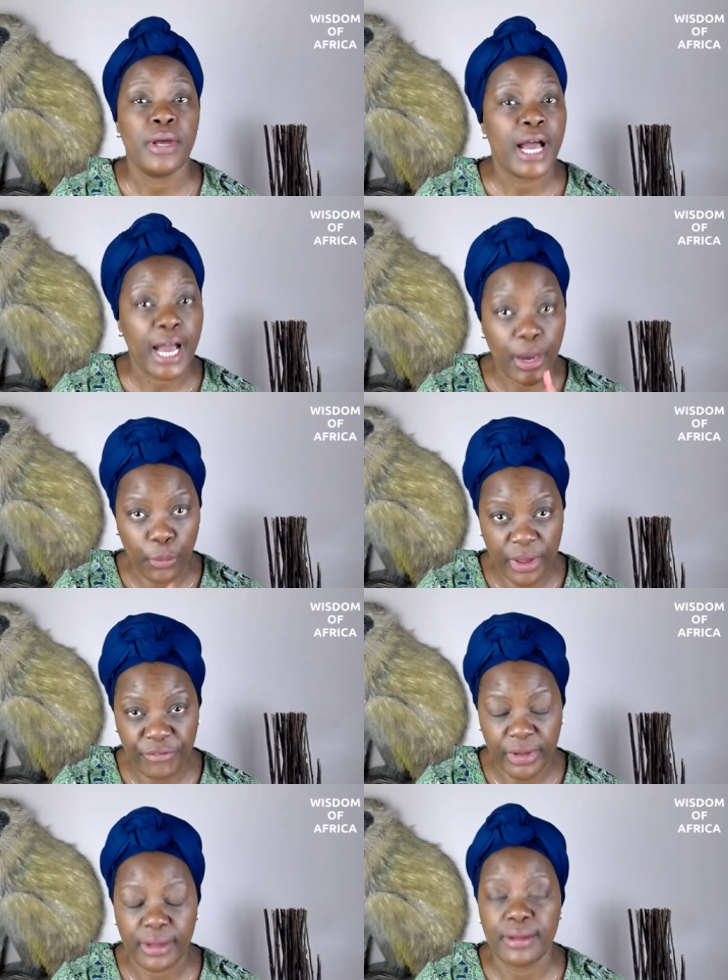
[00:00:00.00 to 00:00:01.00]
However,
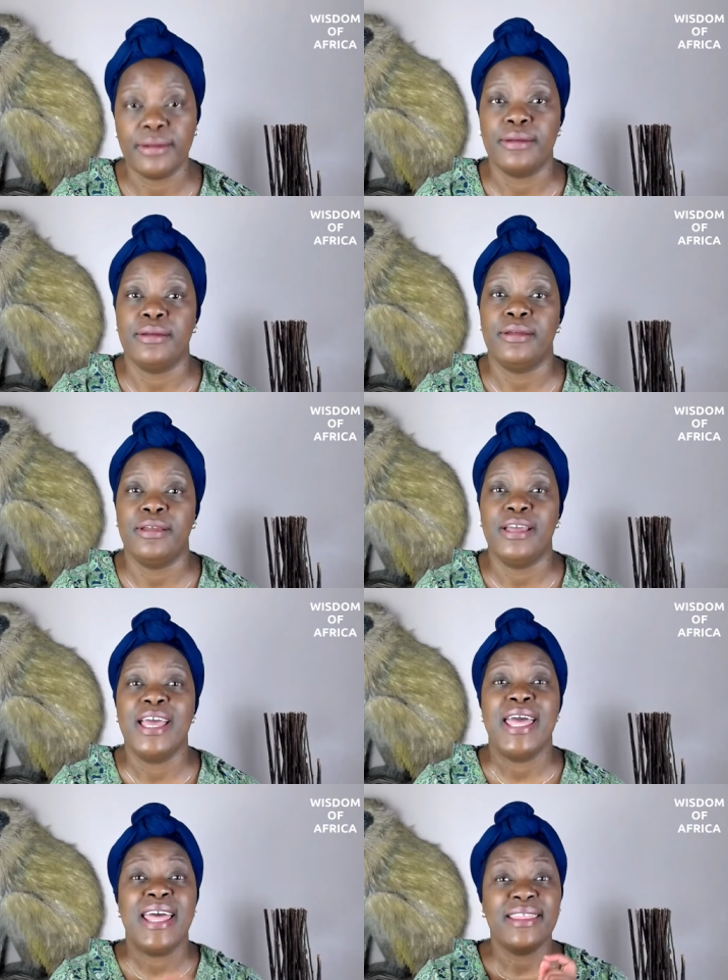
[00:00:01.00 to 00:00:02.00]

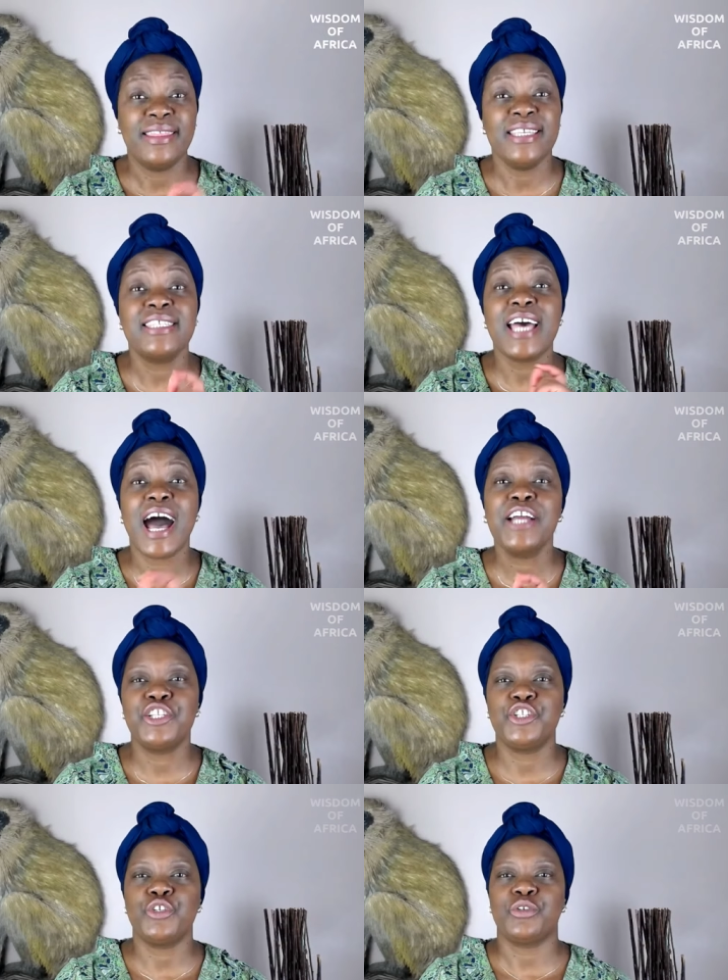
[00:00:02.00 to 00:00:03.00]
this
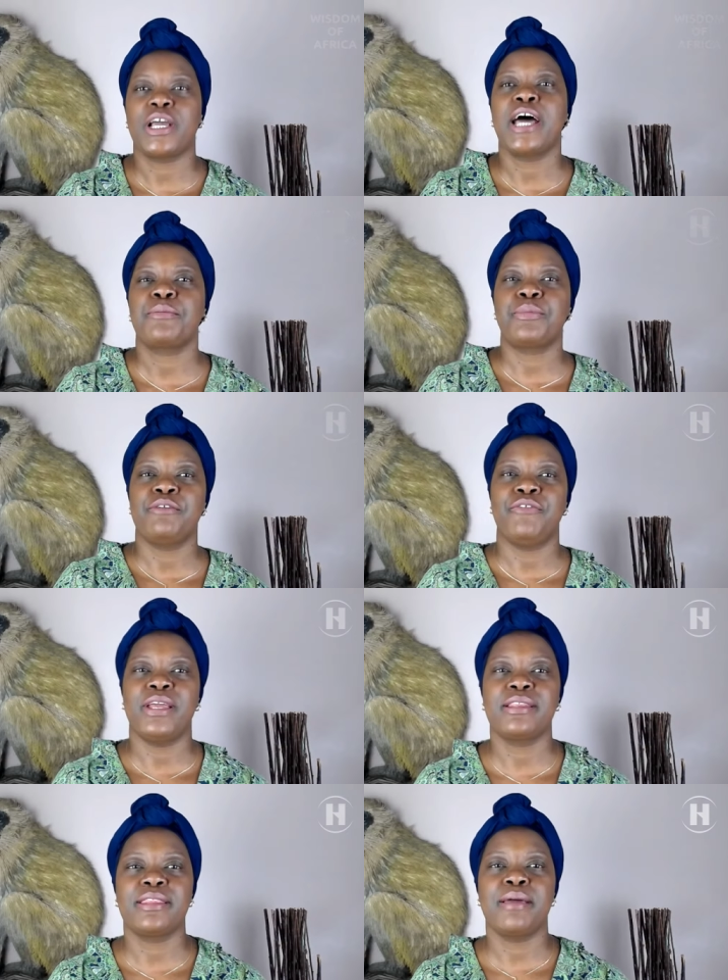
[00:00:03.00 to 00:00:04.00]
attitude can prevent
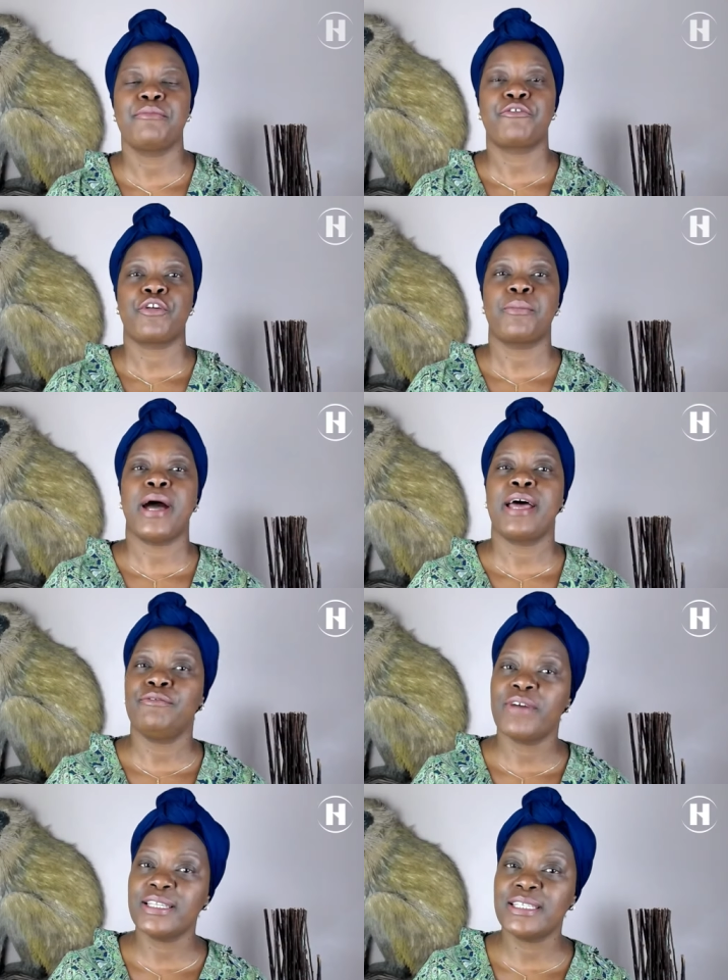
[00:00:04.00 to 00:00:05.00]
them from
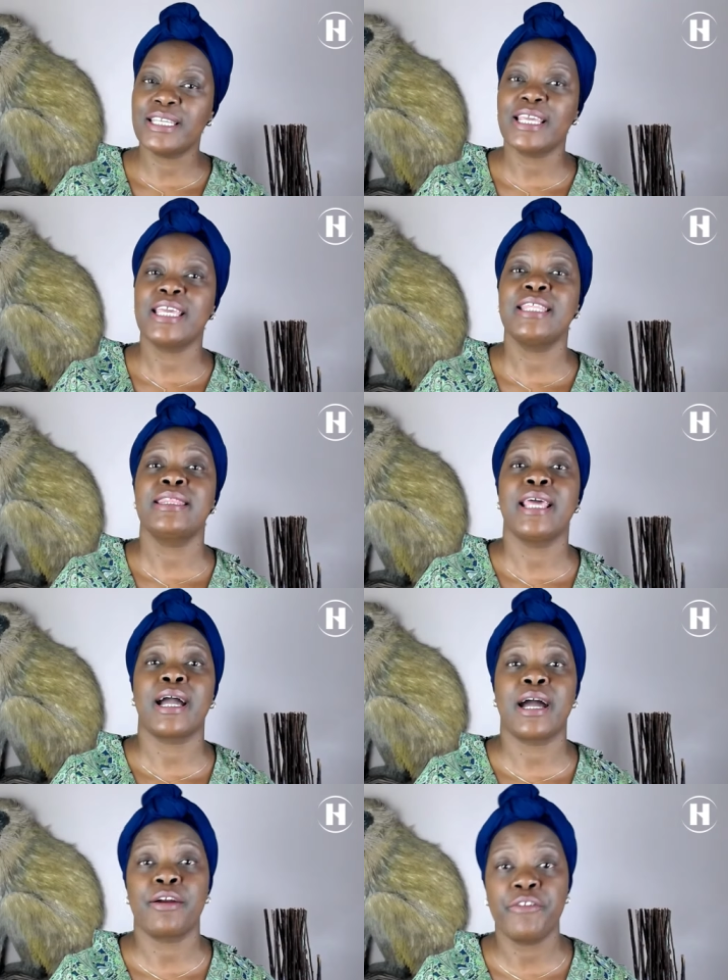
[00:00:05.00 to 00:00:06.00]
advancing in their
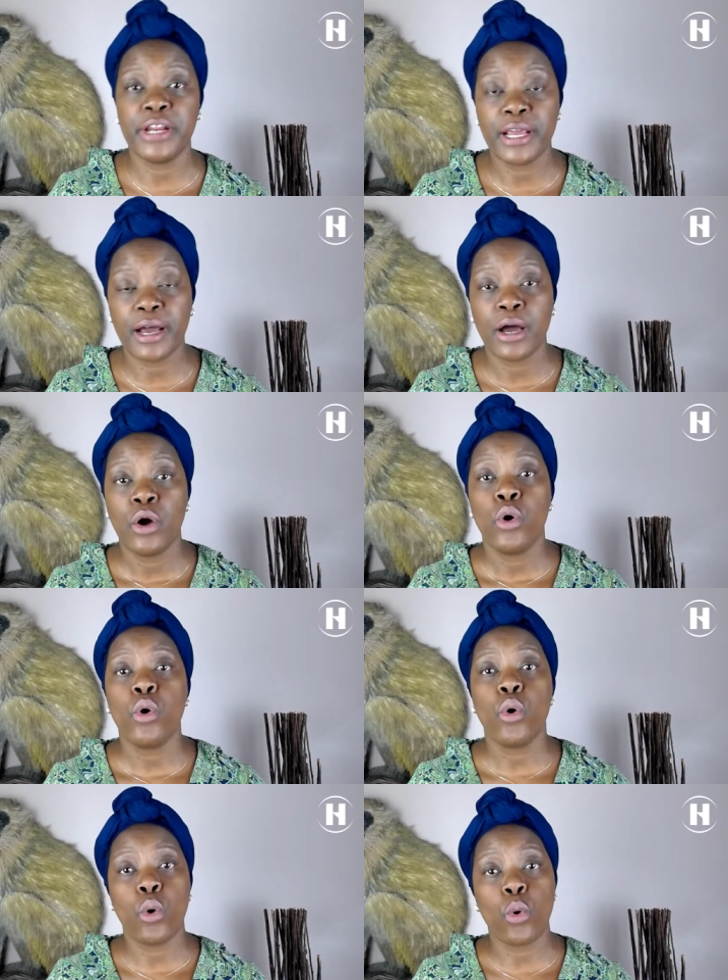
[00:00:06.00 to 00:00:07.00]
career
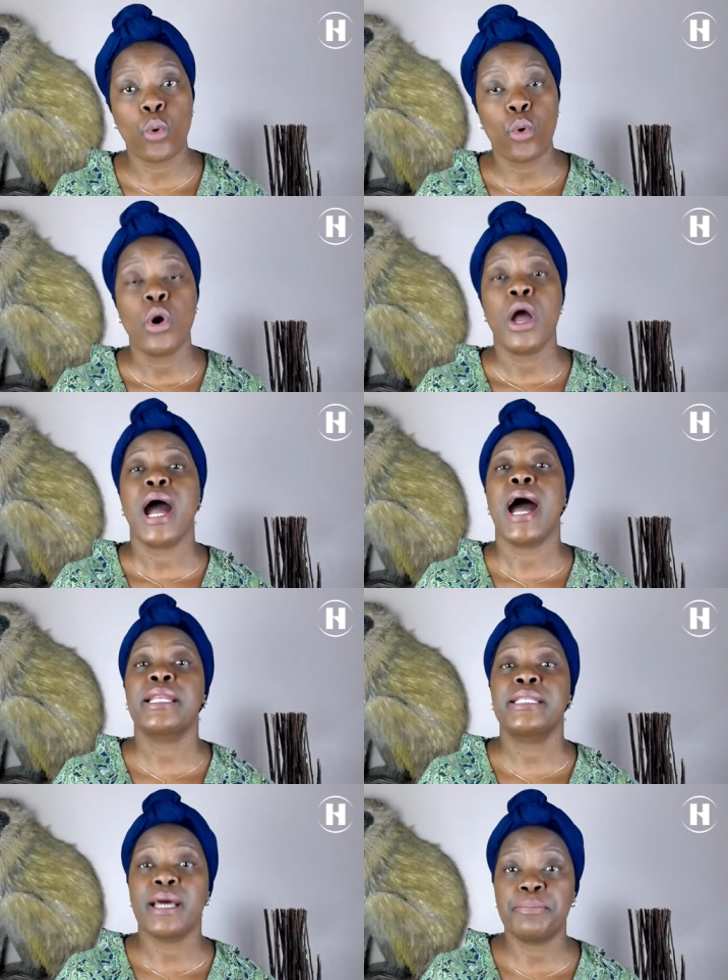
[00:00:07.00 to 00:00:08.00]
or
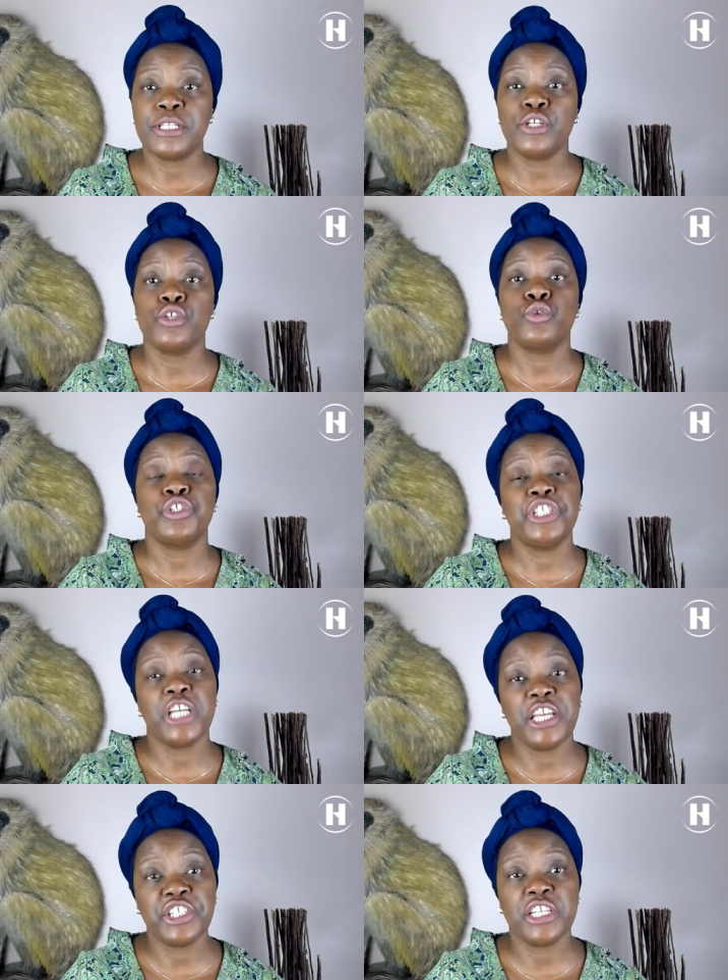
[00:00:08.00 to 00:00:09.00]
adapting to
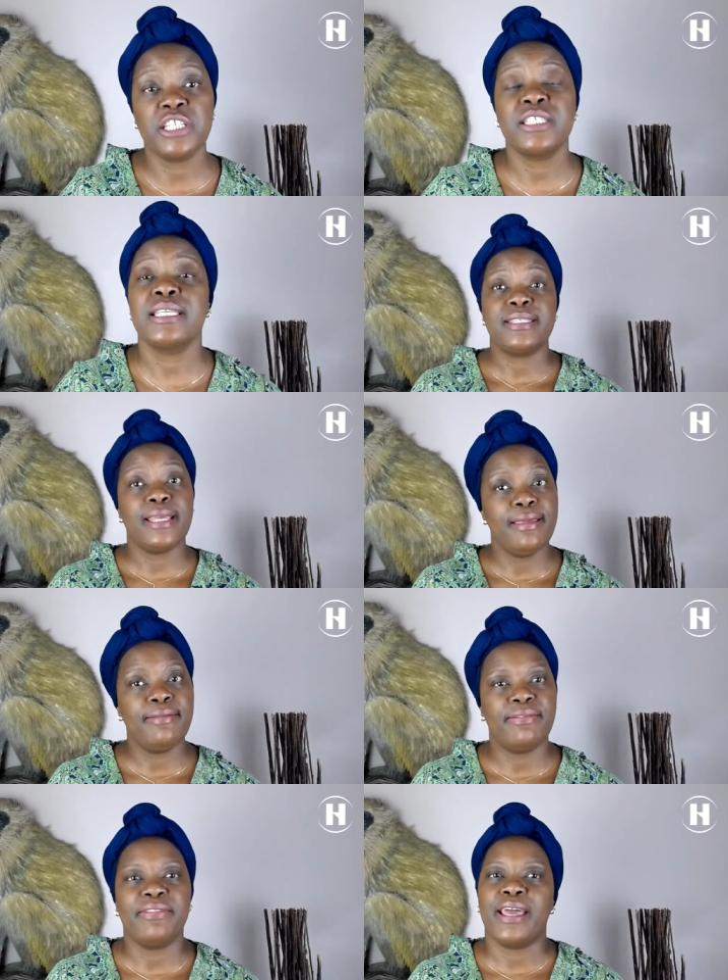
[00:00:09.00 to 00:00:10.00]
changes
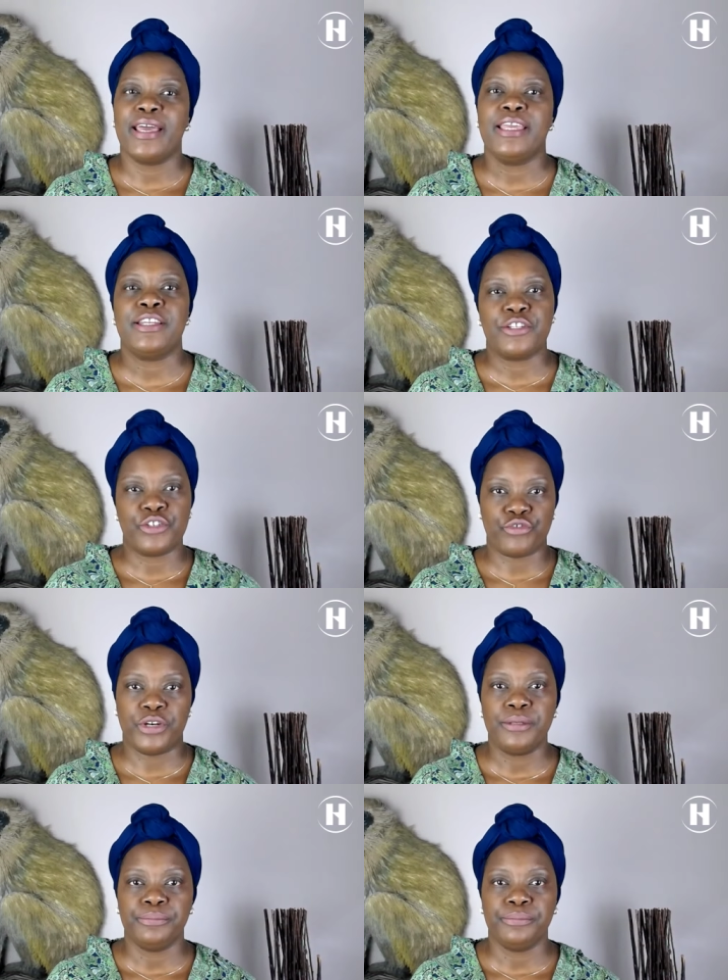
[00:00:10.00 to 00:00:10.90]
in their industry,